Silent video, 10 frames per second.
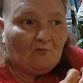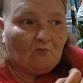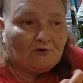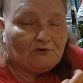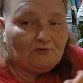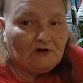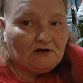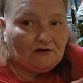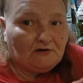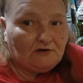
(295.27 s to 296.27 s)
what you
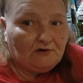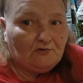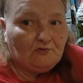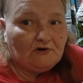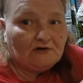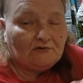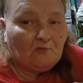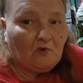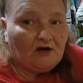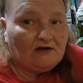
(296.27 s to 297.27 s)
need to do is
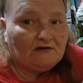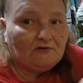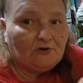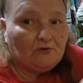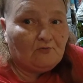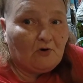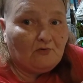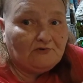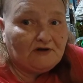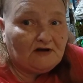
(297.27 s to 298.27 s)
wait till your
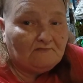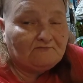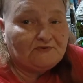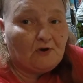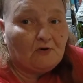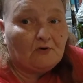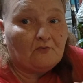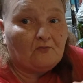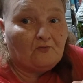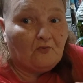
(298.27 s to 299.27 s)
rose hips are
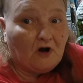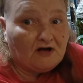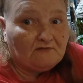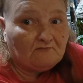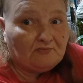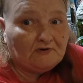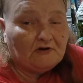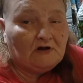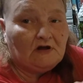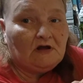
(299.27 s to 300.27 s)
ripe.
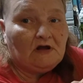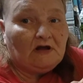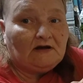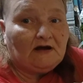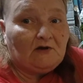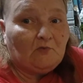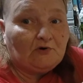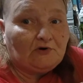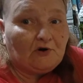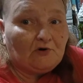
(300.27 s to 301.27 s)
They
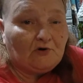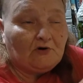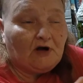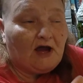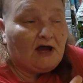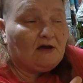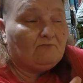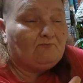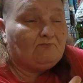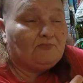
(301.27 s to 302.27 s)
will turn a
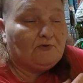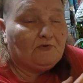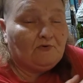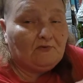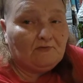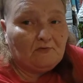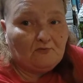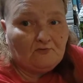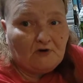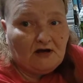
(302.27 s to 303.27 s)

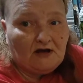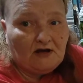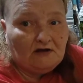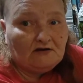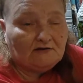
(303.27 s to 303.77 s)
beautiful red,